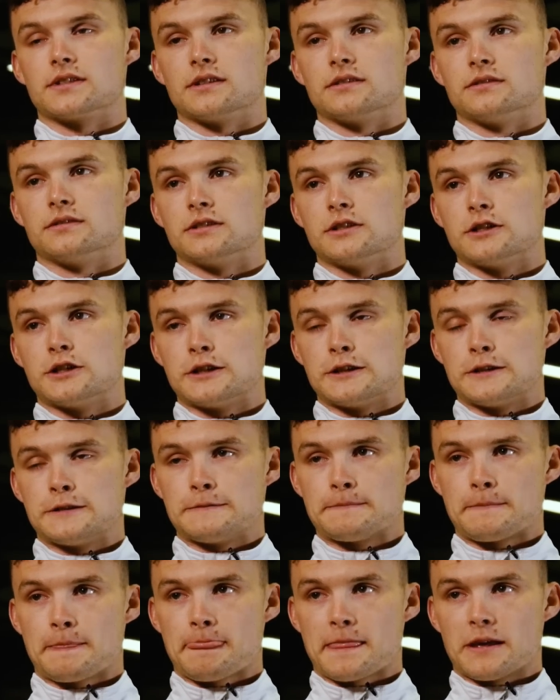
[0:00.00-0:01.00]
So
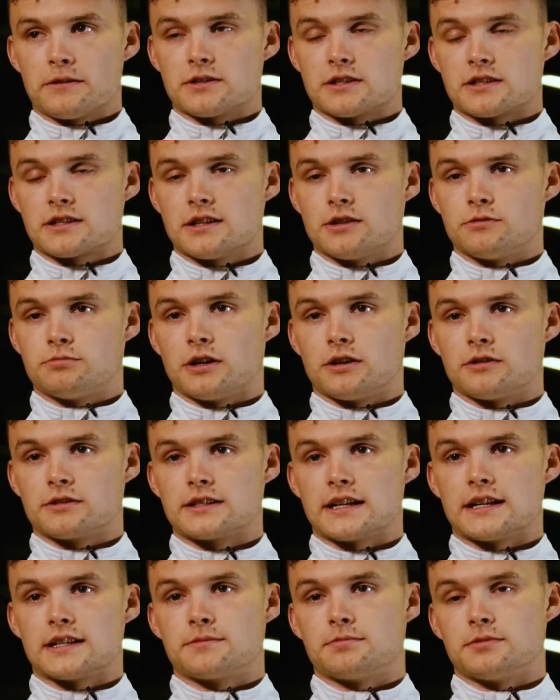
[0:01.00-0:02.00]
it was a slow
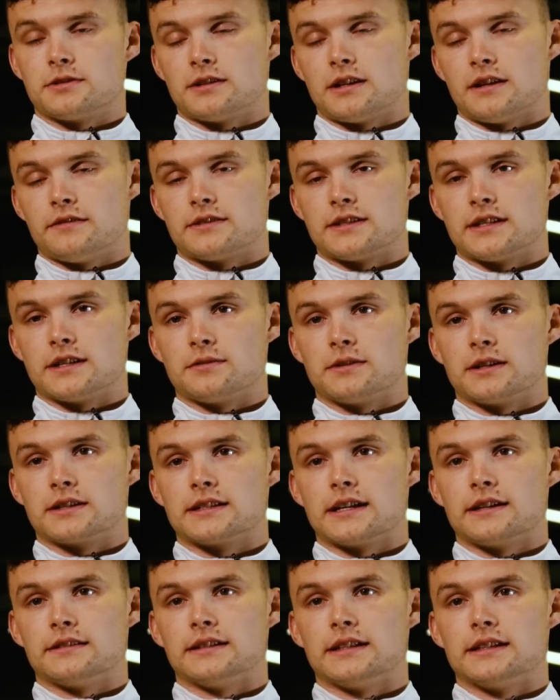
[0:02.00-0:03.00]
process, but obviously it
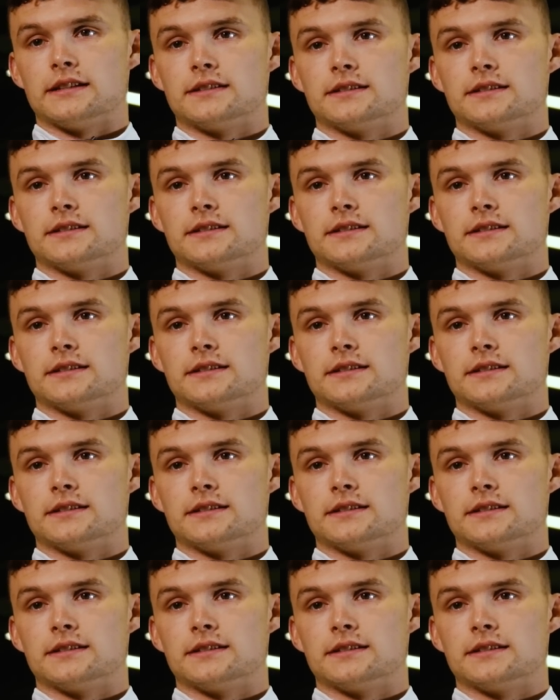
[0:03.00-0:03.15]
worked out in the